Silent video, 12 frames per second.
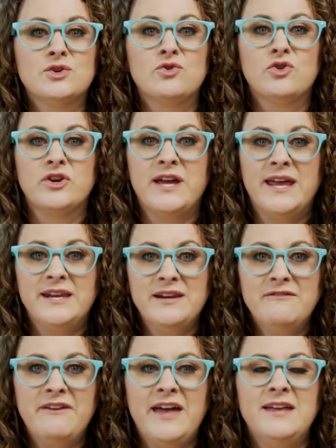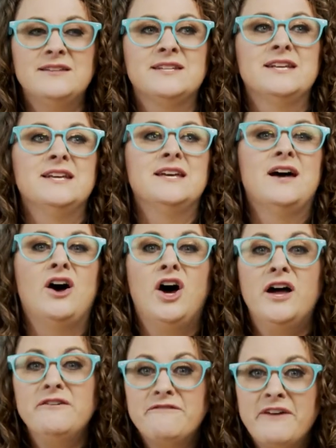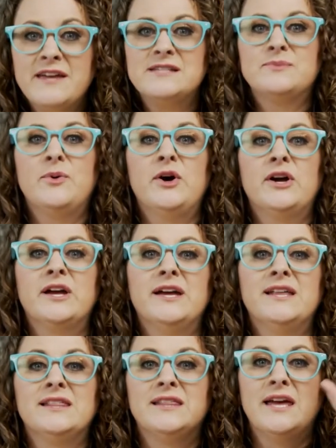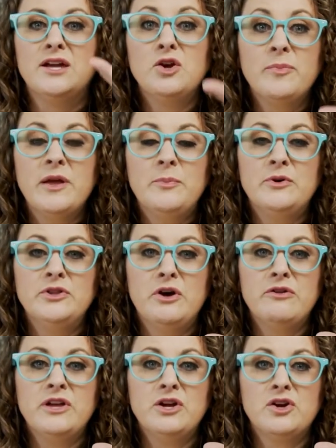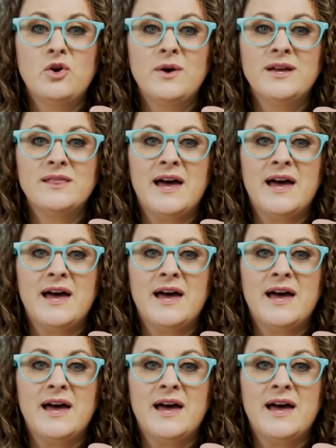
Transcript: So create an event on Facebook let your people know that you're going